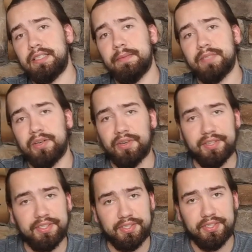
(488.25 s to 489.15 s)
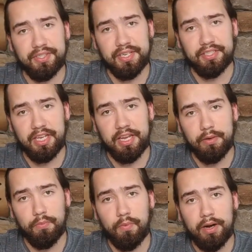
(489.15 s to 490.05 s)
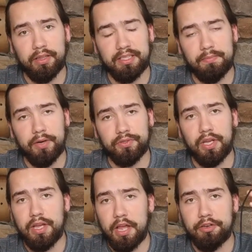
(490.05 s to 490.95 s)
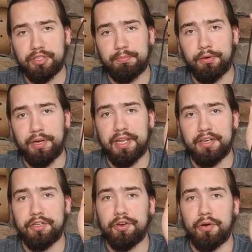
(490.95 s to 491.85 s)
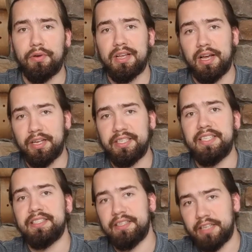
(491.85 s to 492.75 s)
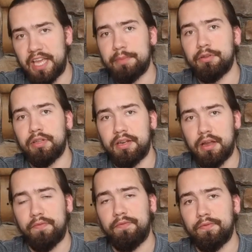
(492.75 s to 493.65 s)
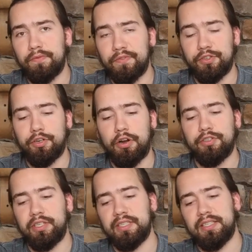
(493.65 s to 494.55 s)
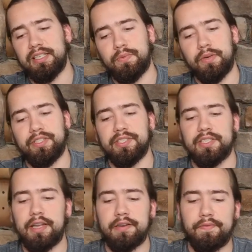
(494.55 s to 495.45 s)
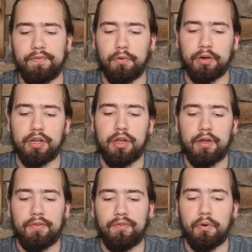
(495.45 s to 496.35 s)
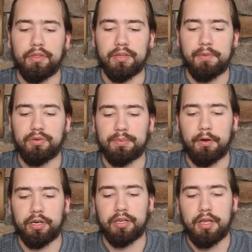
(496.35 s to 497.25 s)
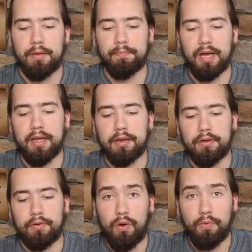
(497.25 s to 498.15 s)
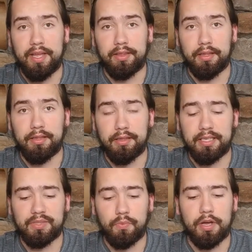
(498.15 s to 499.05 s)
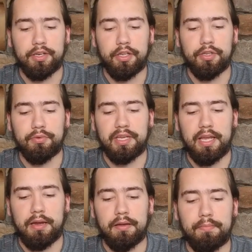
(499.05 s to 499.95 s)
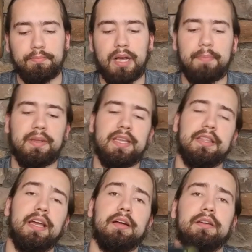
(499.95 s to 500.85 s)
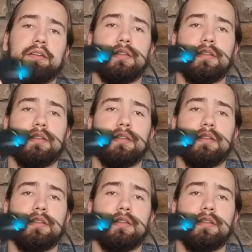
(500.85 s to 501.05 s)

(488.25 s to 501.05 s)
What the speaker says: skimped out on this since it's a wireless mouse and just put in, a decent cable enough for charging, because that's what it's intended for the most part. But with this one, you can pop it in there